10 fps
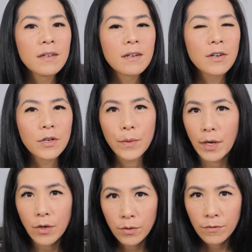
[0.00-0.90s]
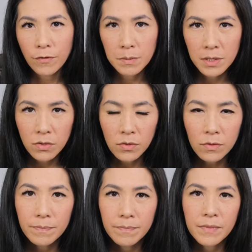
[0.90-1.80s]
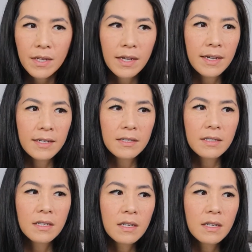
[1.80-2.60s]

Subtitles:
on our way home from school. And